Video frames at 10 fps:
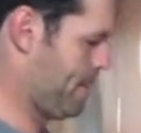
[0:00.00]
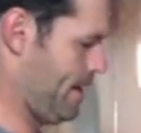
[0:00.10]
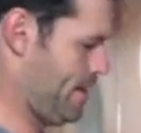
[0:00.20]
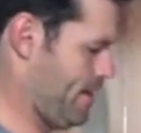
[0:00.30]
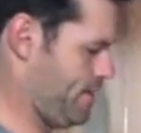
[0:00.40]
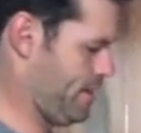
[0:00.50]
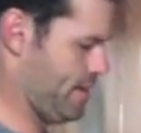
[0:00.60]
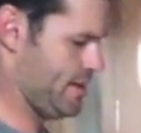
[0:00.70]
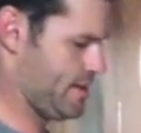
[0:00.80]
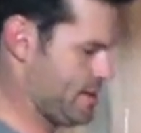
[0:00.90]
and then with
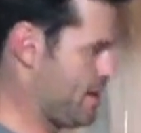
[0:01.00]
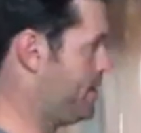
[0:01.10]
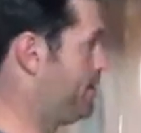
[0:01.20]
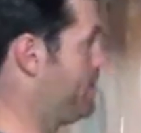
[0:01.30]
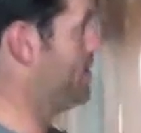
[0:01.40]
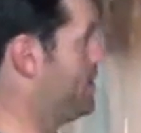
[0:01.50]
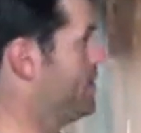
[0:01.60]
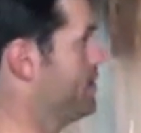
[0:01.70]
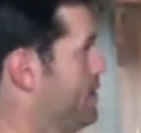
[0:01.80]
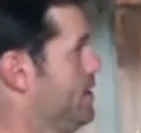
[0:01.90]
this, I'm
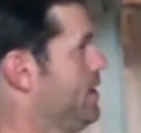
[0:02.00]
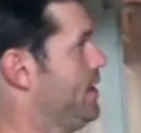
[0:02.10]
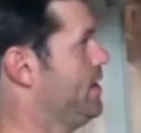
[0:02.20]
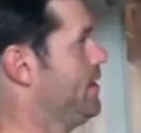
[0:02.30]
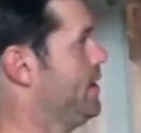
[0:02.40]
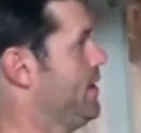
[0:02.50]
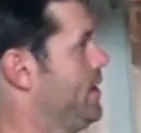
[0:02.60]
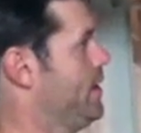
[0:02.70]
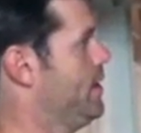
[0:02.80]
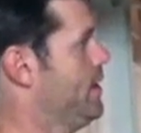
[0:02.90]
getting
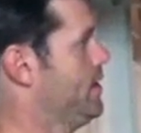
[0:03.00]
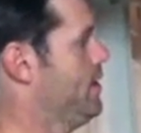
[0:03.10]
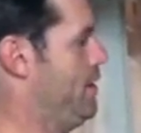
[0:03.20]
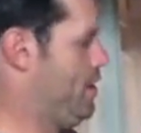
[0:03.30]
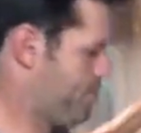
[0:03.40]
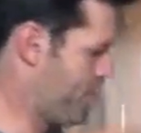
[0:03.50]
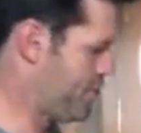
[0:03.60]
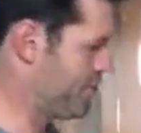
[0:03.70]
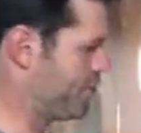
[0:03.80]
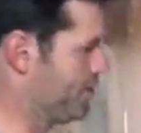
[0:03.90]
the
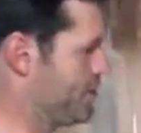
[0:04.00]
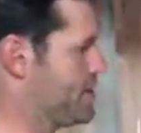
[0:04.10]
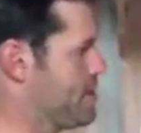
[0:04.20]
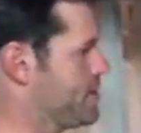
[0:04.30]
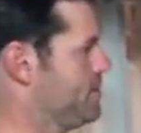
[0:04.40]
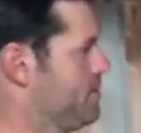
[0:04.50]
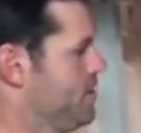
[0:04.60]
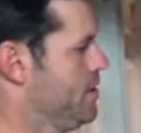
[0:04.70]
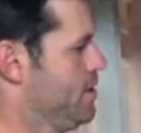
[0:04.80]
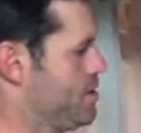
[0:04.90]
pressure through the system.
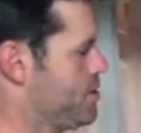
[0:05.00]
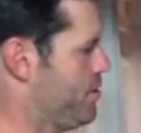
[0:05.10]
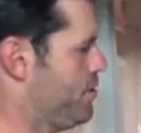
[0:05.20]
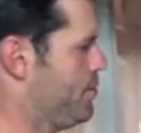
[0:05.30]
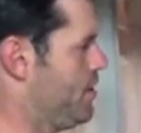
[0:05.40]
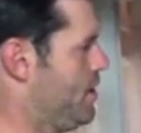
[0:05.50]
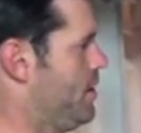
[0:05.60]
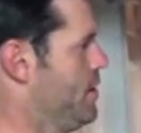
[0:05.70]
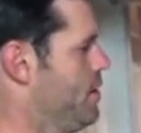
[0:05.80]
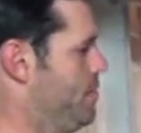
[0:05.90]

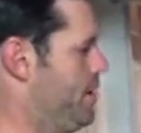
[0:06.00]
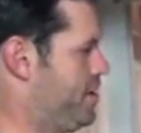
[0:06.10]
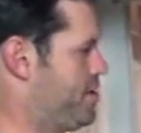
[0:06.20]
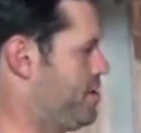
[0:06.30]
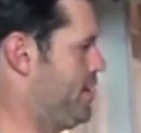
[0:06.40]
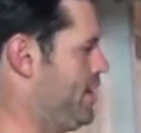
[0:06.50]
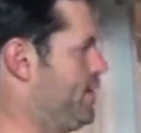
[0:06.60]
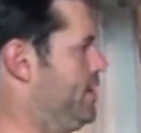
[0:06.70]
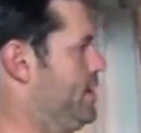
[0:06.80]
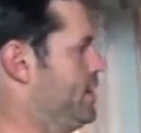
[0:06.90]
So making sure that
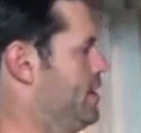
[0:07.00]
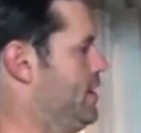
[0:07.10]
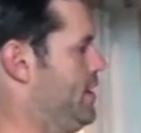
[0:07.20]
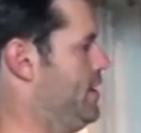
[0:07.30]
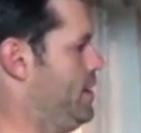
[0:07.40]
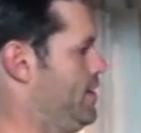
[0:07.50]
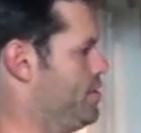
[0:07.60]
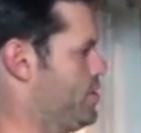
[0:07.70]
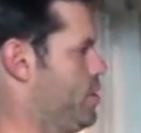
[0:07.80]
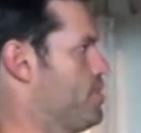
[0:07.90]
everything,
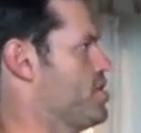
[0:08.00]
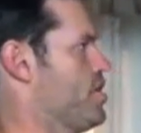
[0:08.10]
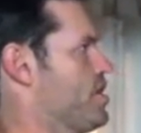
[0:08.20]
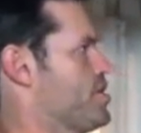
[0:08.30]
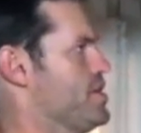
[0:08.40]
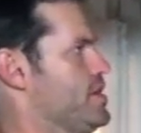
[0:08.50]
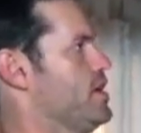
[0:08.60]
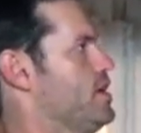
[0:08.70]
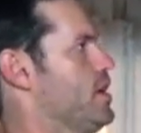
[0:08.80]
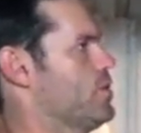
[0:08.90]
there's no obstructions in
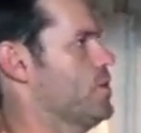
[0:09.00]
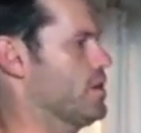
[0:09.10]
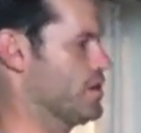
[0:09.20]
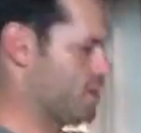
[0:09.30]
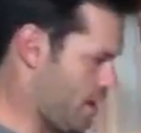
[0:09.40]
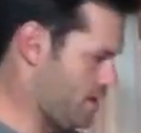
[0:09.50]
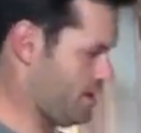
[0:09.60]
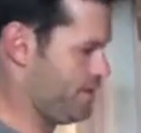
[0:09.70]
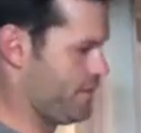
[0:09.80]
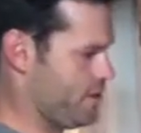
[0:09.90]
the ductwork
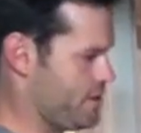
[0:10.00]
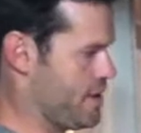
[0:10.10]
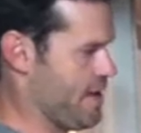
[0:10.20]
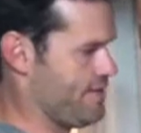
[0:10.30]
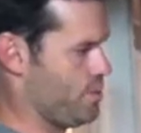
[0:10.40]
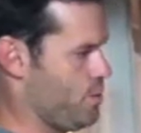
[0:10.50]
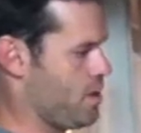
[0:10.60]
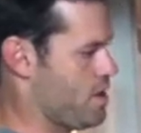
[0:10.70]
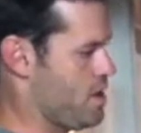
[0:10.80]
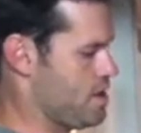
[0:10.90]
causing the furnace to have to
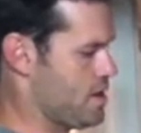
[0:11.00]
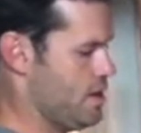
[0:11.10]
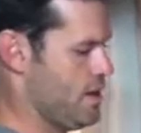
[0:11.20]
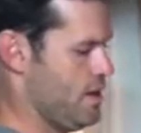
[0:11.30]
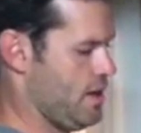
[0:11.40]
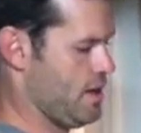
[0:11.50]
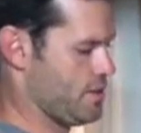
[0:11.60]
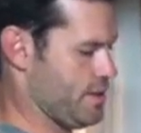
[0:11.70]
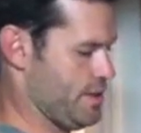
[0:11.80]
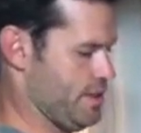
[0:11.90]
work harder.
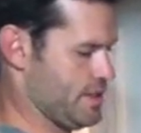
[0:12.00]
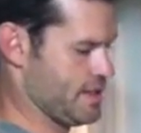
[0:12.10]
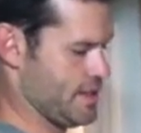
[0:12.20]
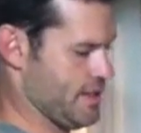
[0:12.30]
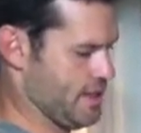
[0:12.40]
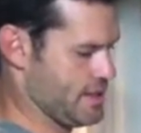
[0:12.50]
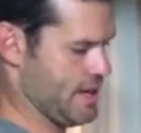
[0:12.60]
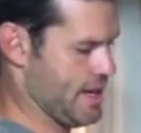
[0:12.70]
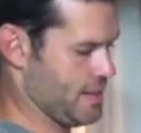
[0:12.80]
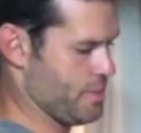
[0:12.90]
So I do a
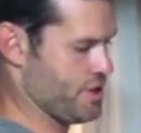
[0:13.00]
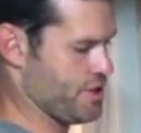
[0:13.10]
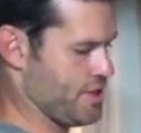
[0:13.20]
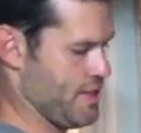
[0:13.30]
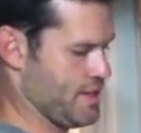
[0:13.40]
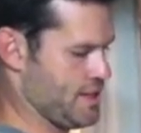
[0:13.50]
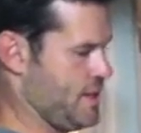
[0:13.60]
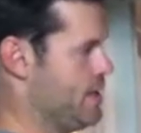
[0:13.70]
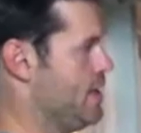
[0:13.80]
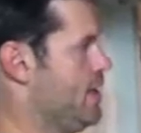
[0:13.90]
static pressure test,
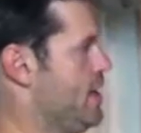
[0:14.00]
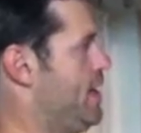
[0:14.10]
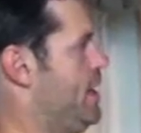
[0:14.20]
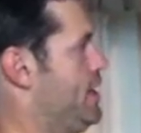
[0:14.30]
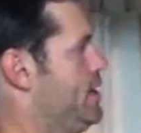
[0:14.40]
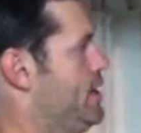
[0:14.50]
and